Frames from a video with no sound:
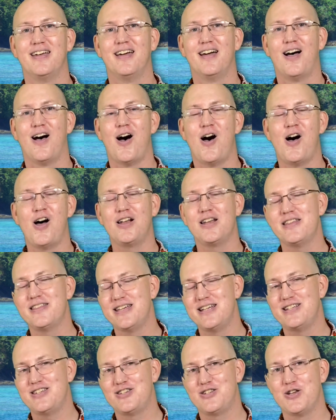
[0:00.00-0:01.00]
All of
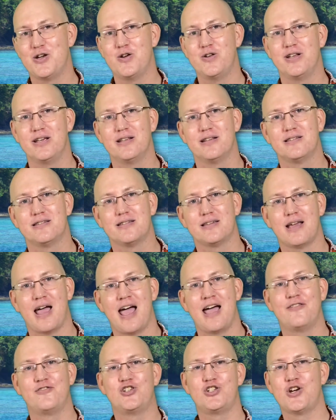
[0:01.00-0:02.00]
these students
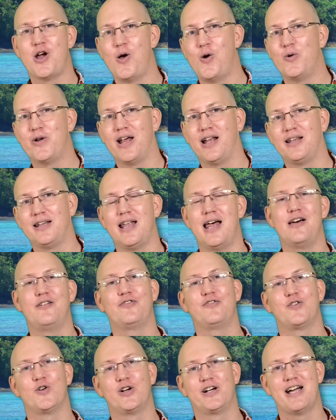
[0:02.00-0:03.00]
have shown a love
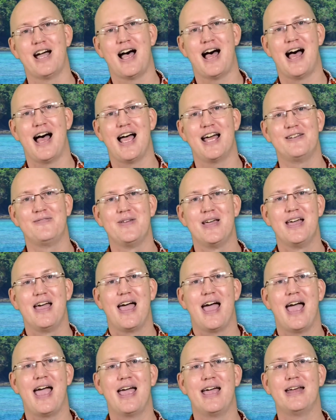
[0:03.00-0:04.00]
for God,
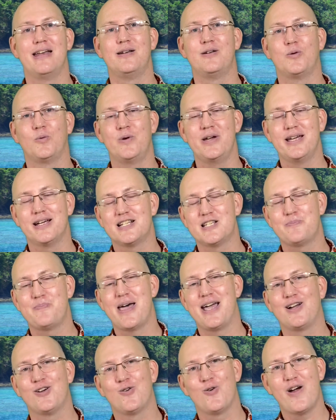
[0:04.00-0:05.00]
and we
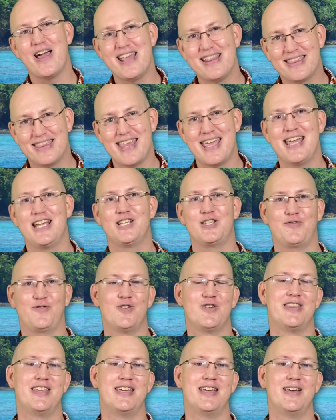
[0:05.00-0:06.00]
expect great things for
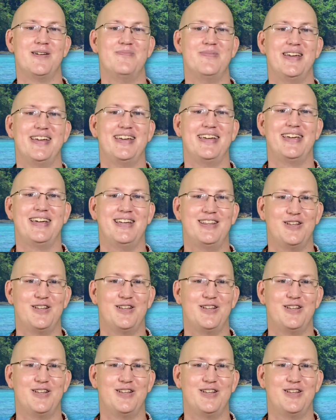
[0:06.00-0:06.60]
them in the